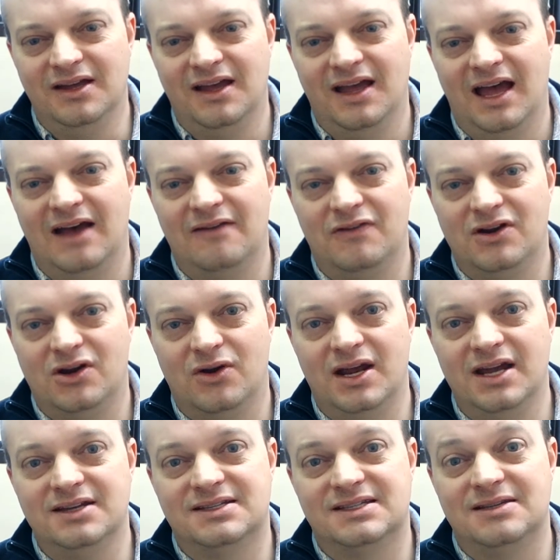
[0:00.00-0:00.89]
Have a
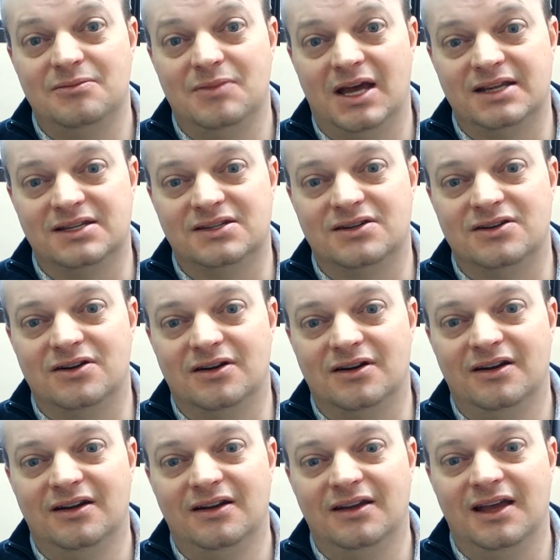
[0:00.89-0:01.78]
great
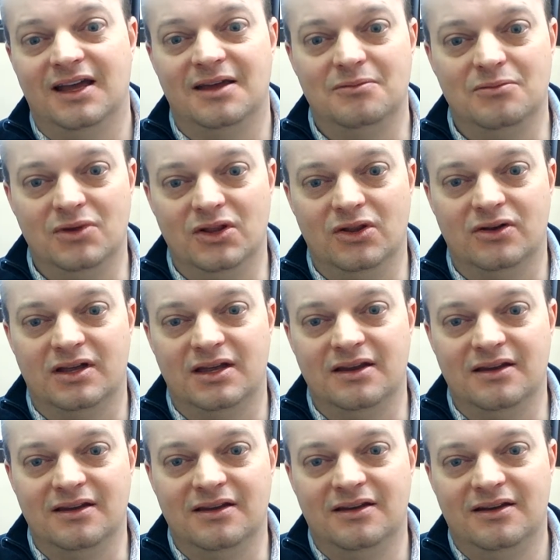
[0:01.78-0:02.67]
semester, and be
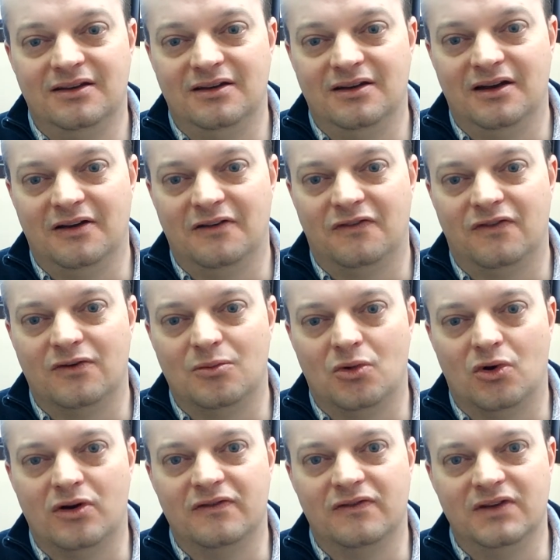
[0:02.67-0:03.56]
looking for
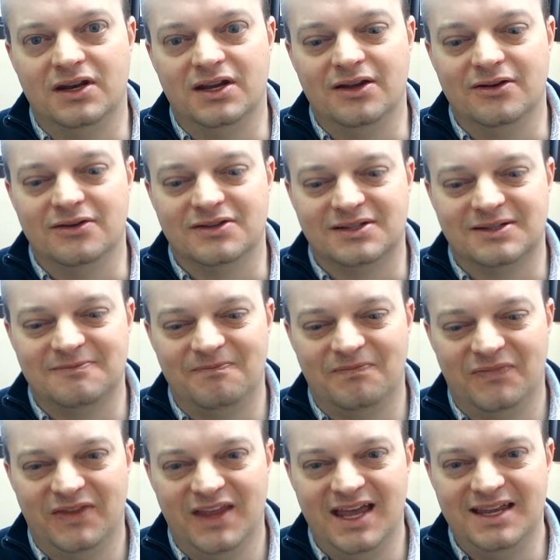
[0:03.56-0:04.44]
more videos.
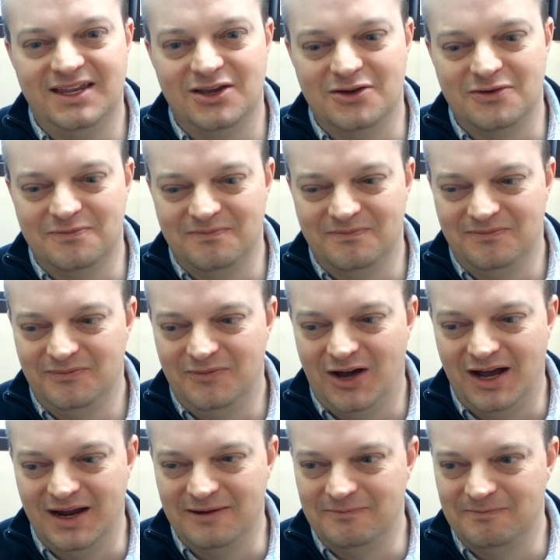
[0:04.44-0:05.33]
Thank you. Bye.